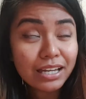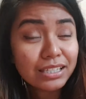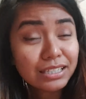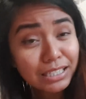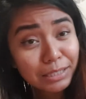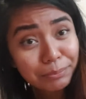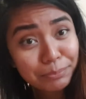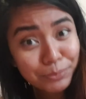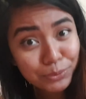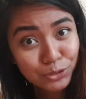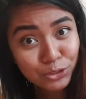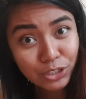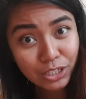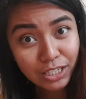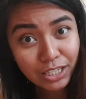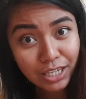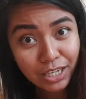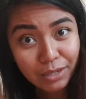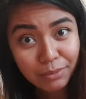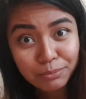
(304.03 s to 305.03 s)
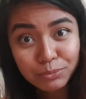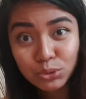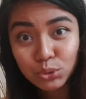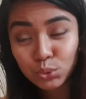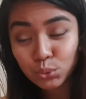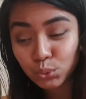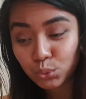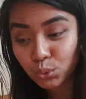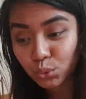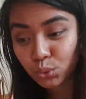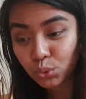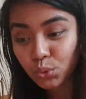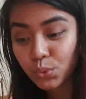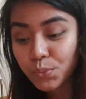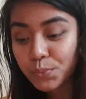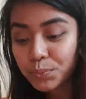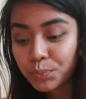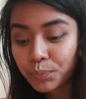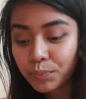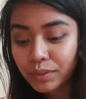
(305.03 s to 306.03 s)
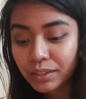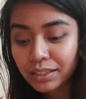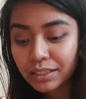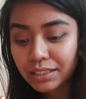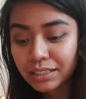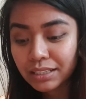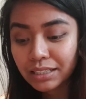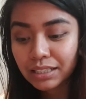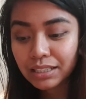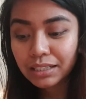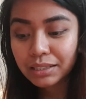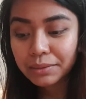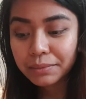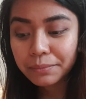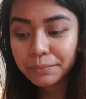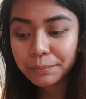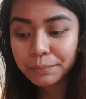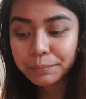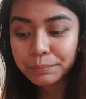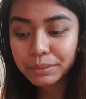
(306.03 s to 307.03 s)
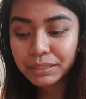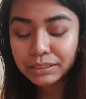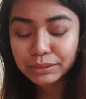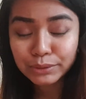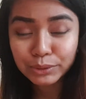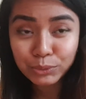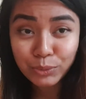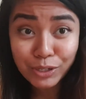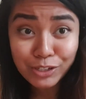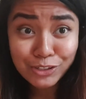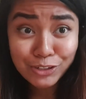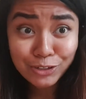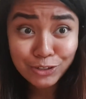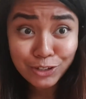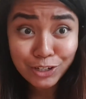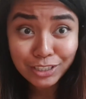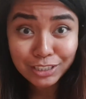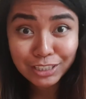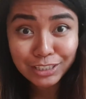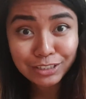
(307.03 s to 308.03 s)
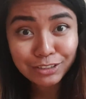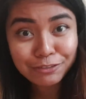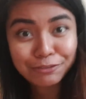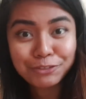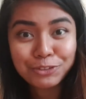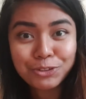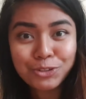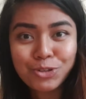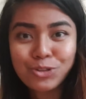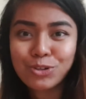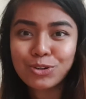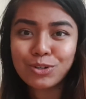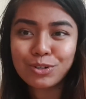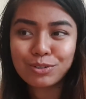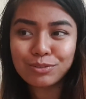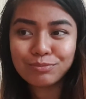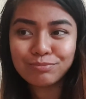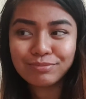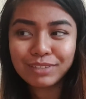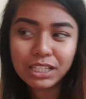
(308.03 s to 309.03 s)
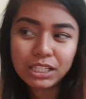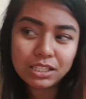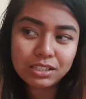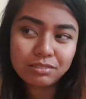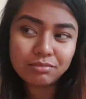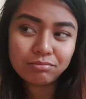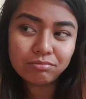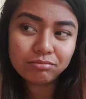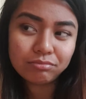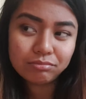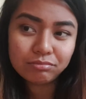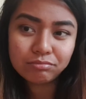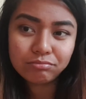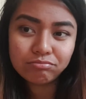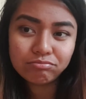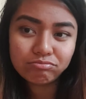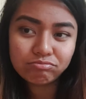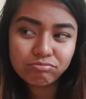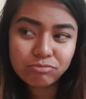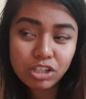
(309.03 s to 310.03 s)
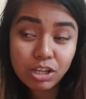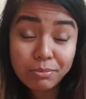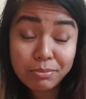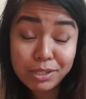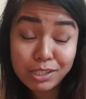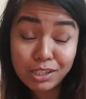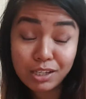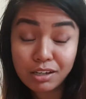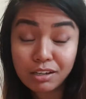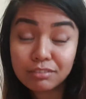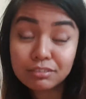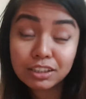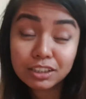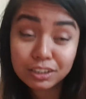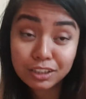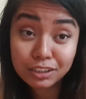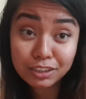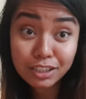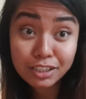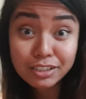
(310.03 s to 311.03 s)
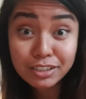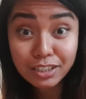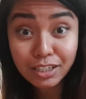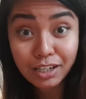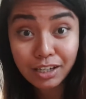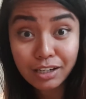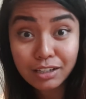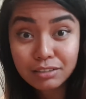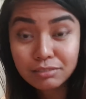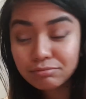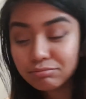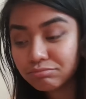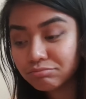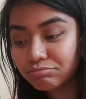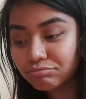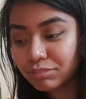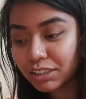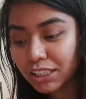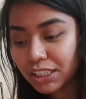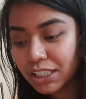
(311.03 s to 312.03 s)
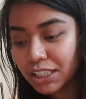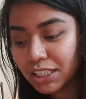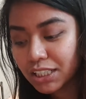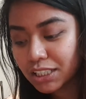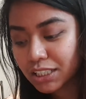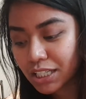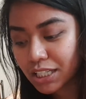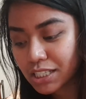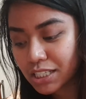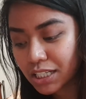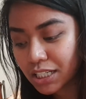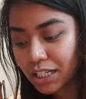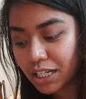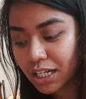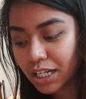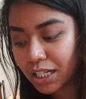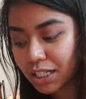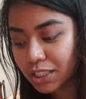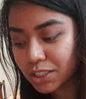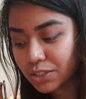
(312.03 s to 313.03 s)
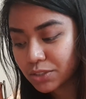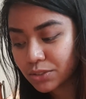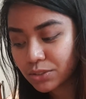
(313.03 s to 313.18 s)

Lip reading: I keep pushing him to build a restaurant in the future. And, sabi niya, titignan niya. Kasi nga,